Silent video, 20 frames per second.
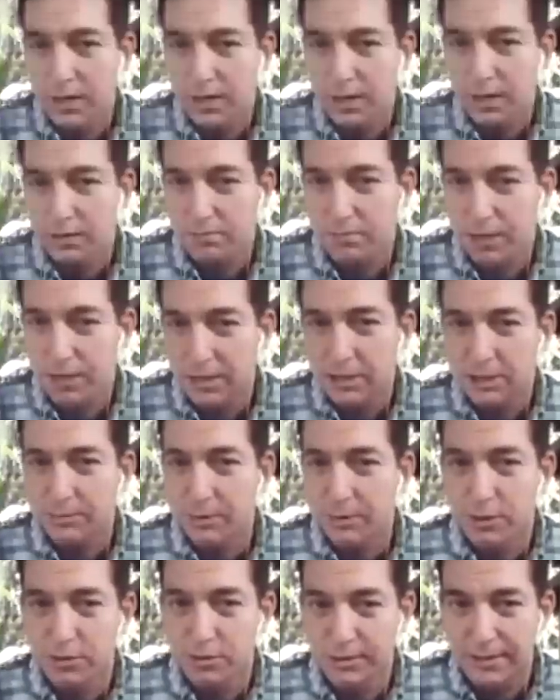to
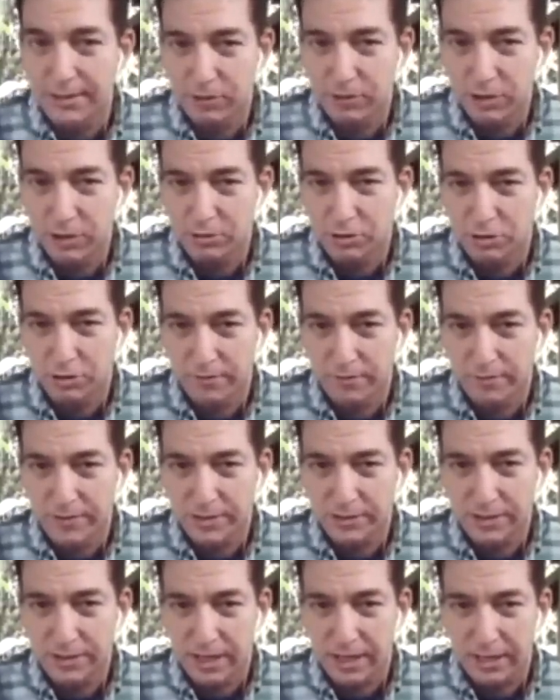expose every user of the
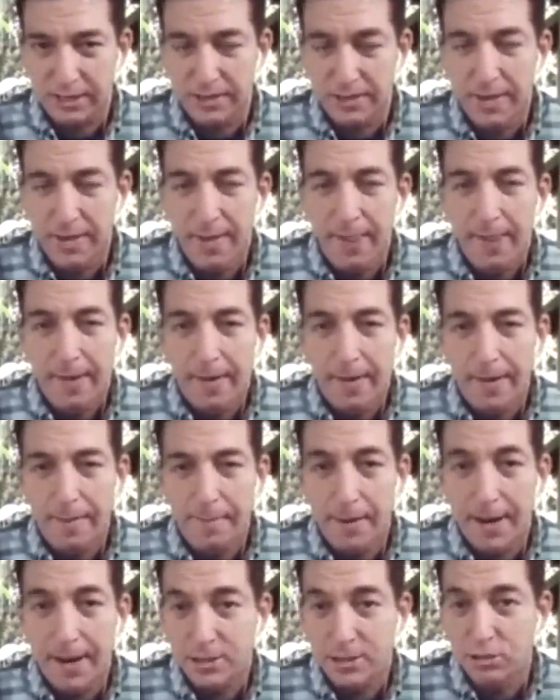site.
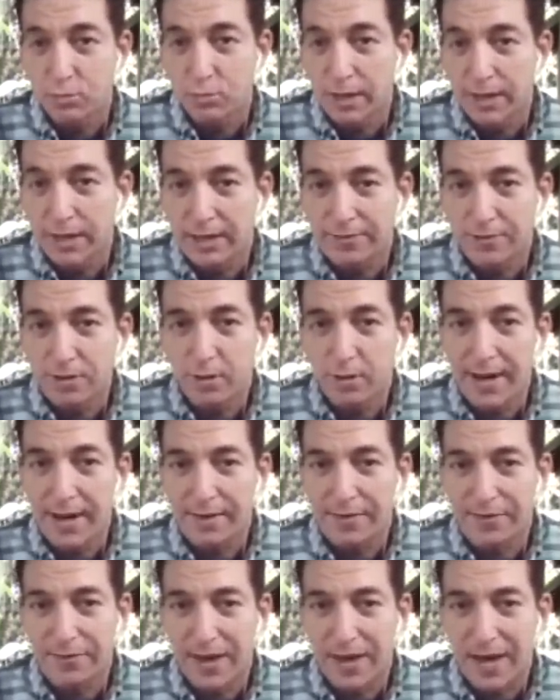Um, I do want to, though,
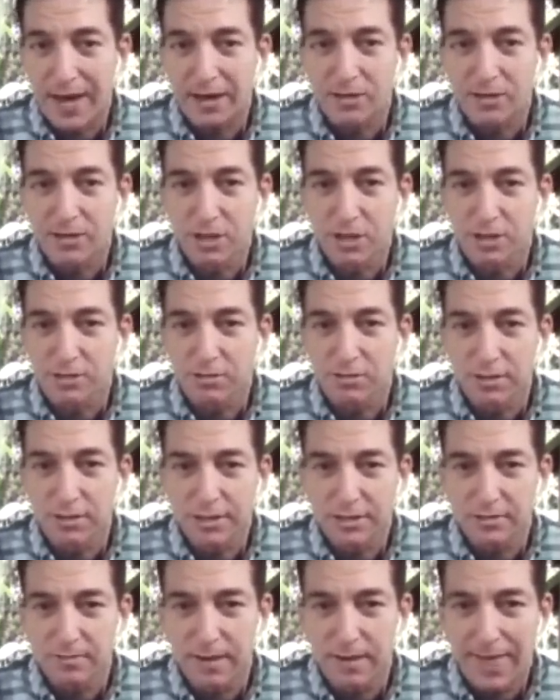add that the hackers also
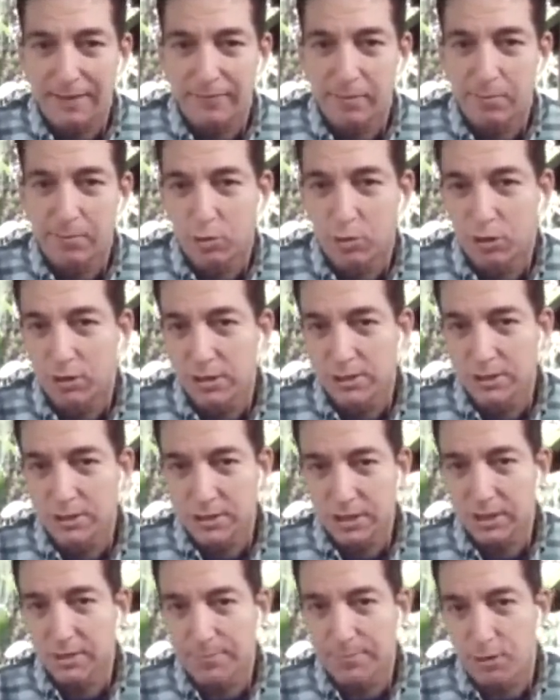did have a
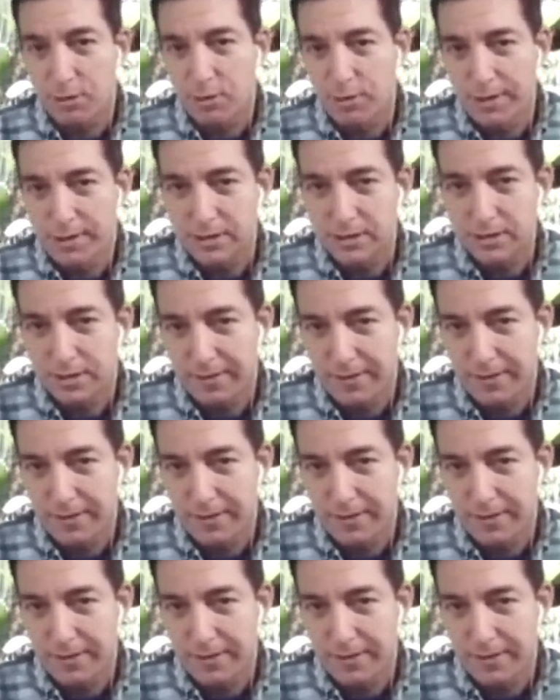moralistic component to